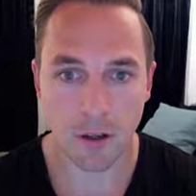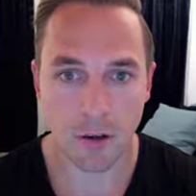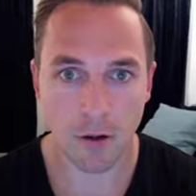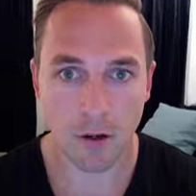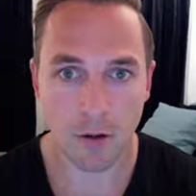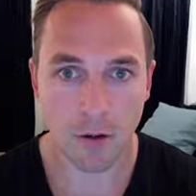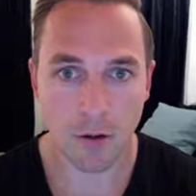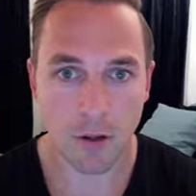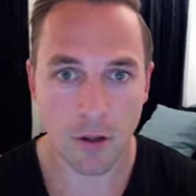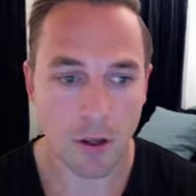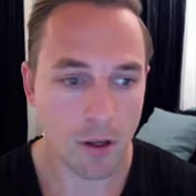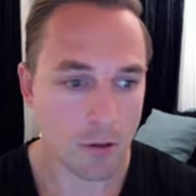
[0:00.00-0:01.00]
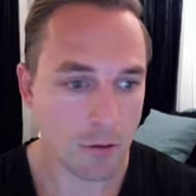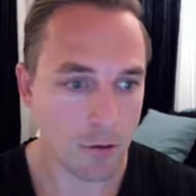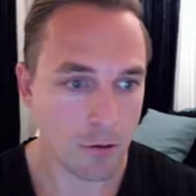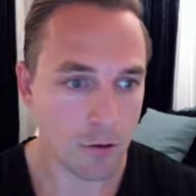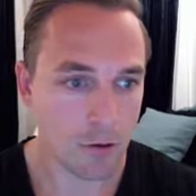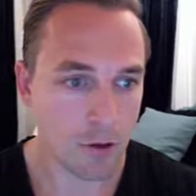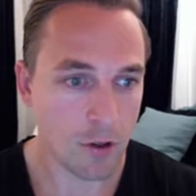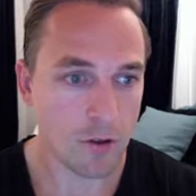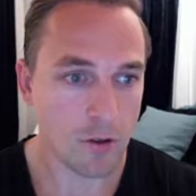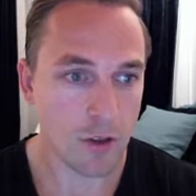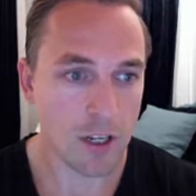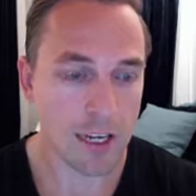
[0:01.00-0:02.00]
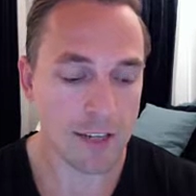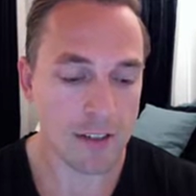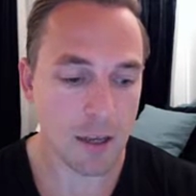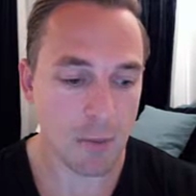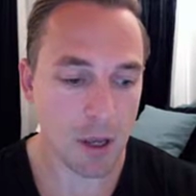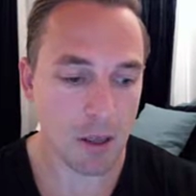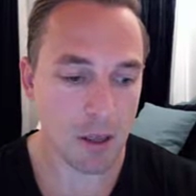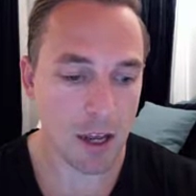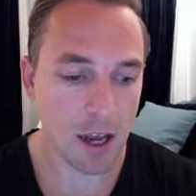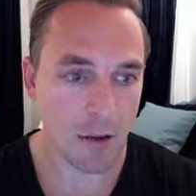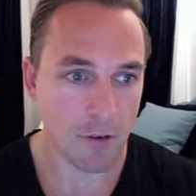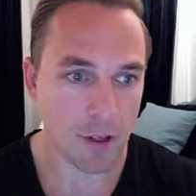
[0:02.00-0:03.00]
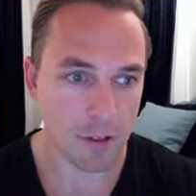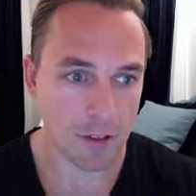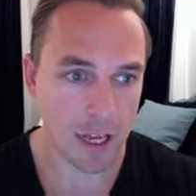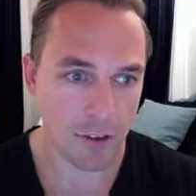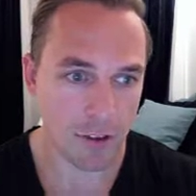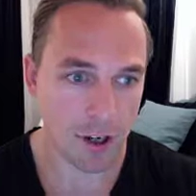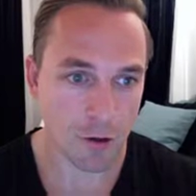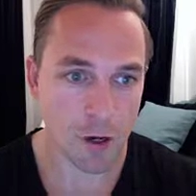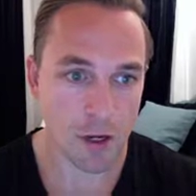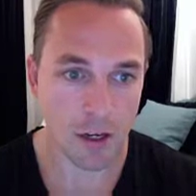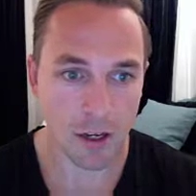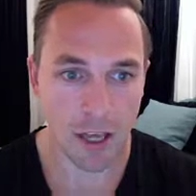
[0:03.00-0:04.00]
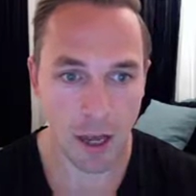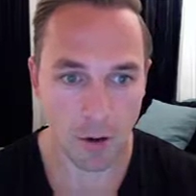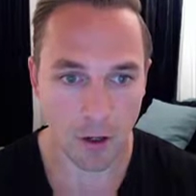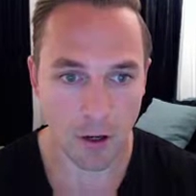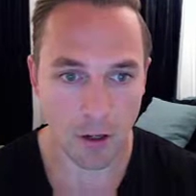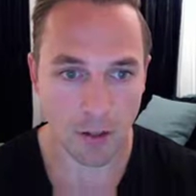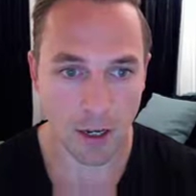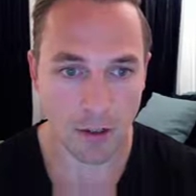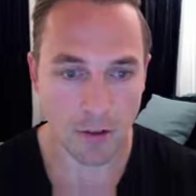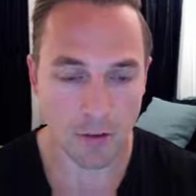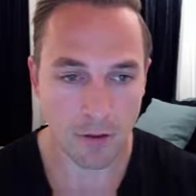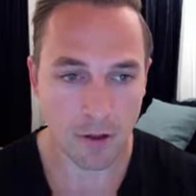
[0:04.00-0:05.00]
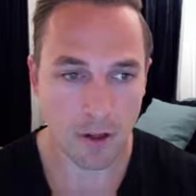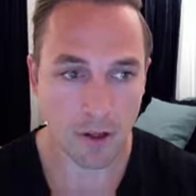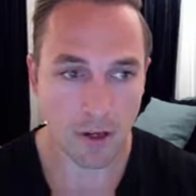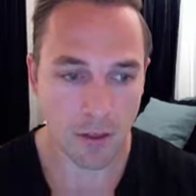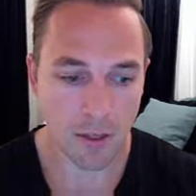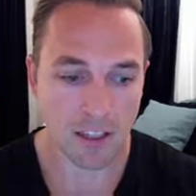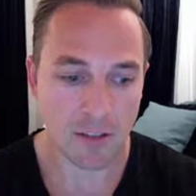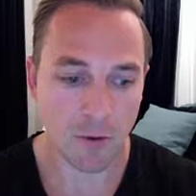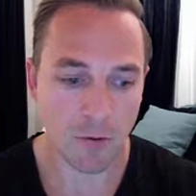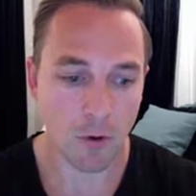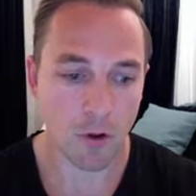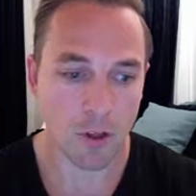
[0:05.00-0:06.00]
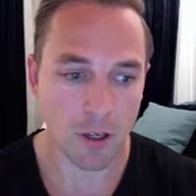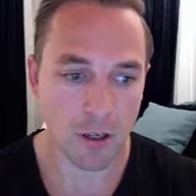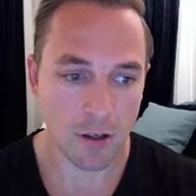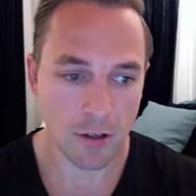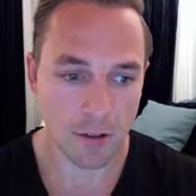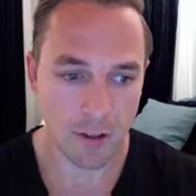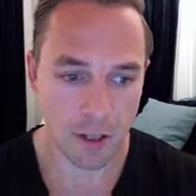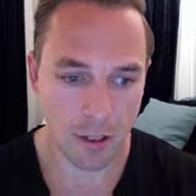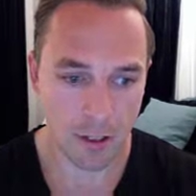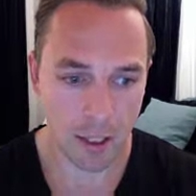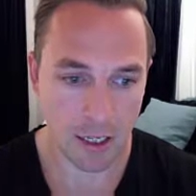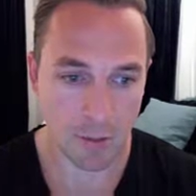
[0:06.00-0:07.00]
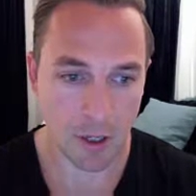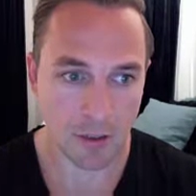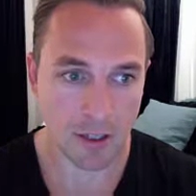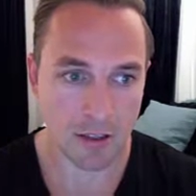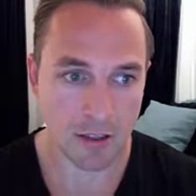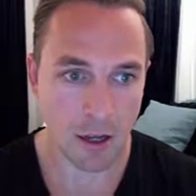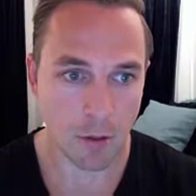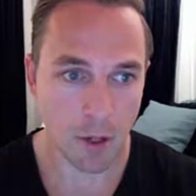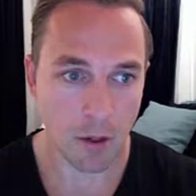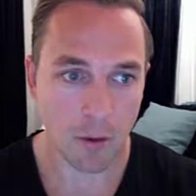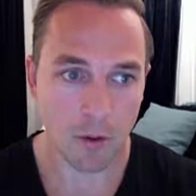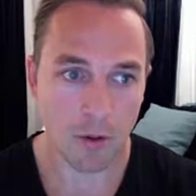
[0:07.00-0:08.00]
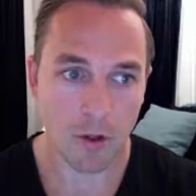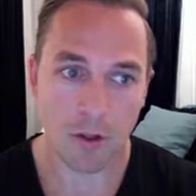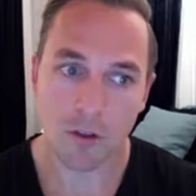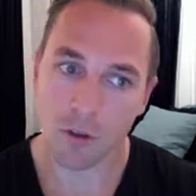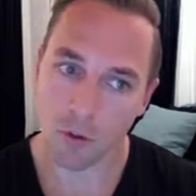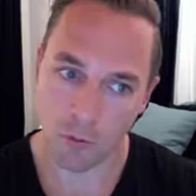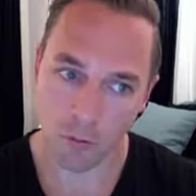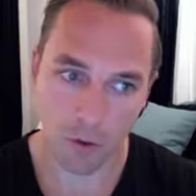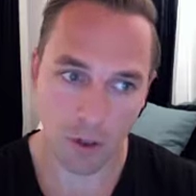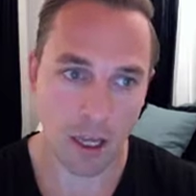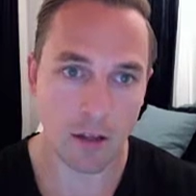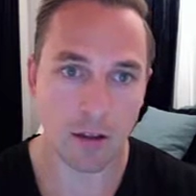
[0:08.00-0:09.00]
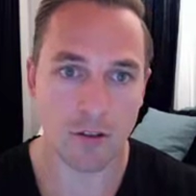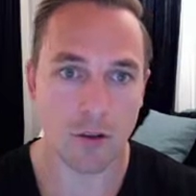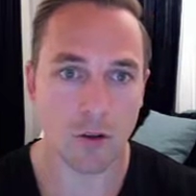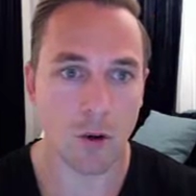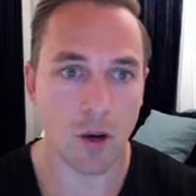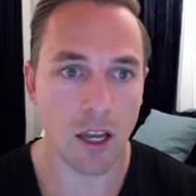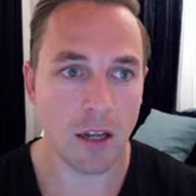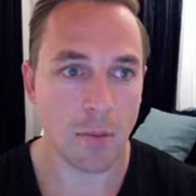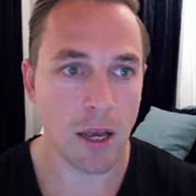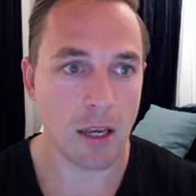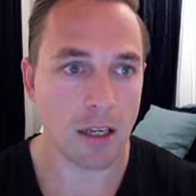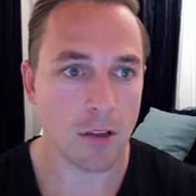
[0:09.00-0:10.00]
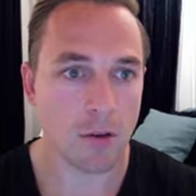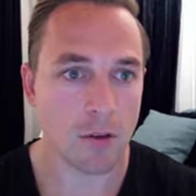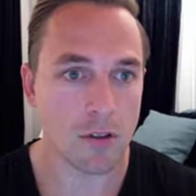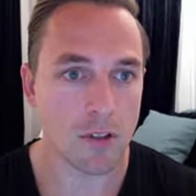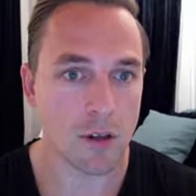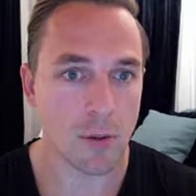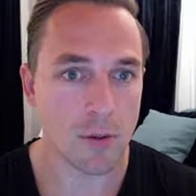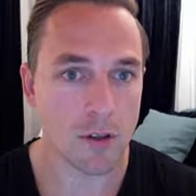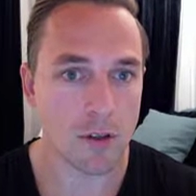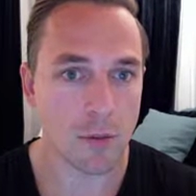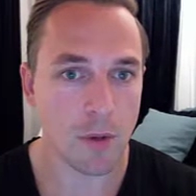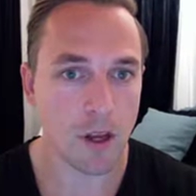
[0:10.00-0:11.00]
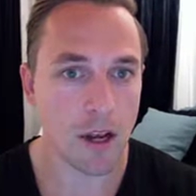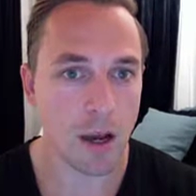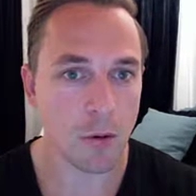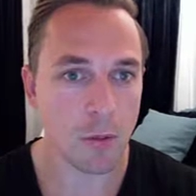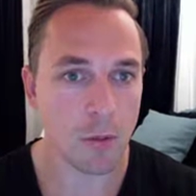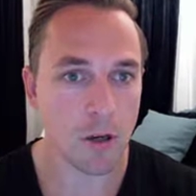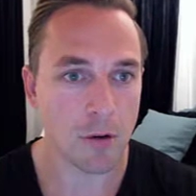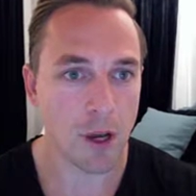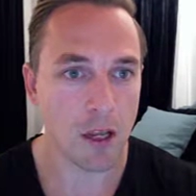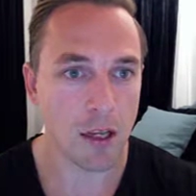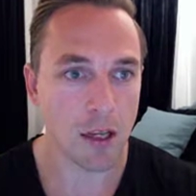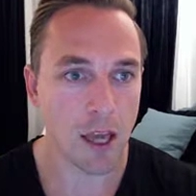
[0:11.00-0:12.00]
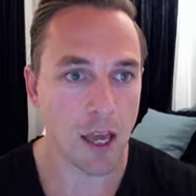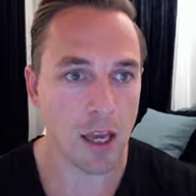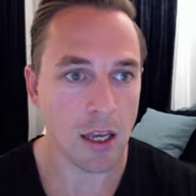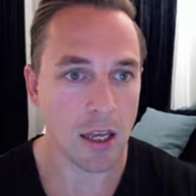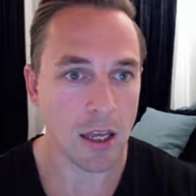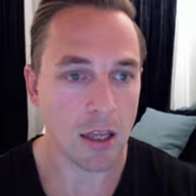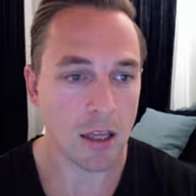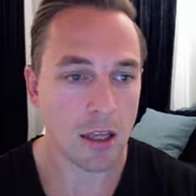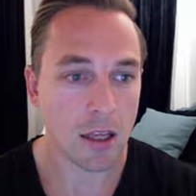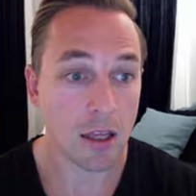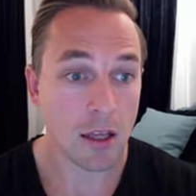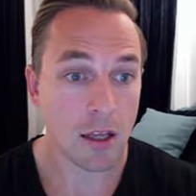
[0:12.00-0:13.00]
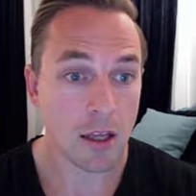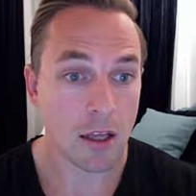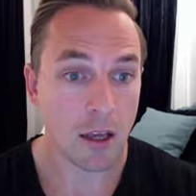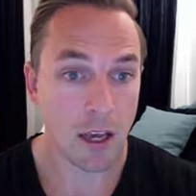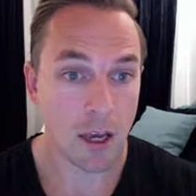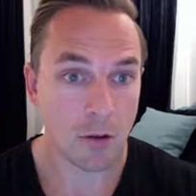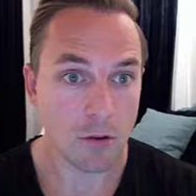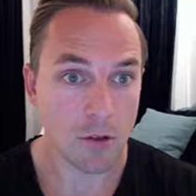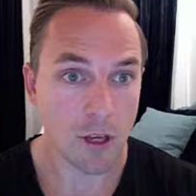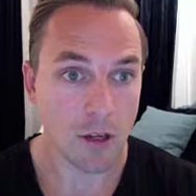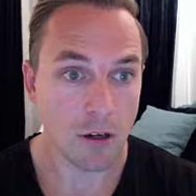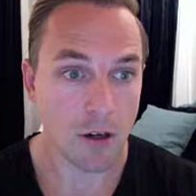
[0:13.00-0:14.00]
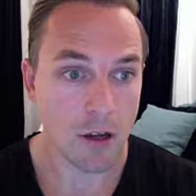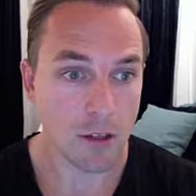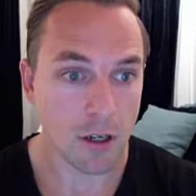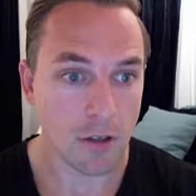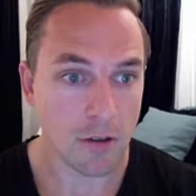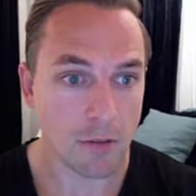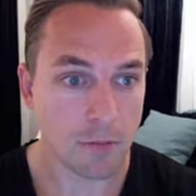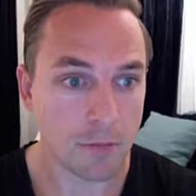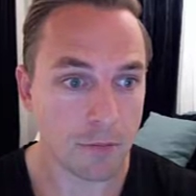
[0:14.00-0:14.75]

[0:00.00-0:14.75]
there we go. So the next step I then have is actually create an account and contact. And that's before the send the email test outbound. So, okay, let's just go ahead back into the CRM system, and I will be creating a account and contact.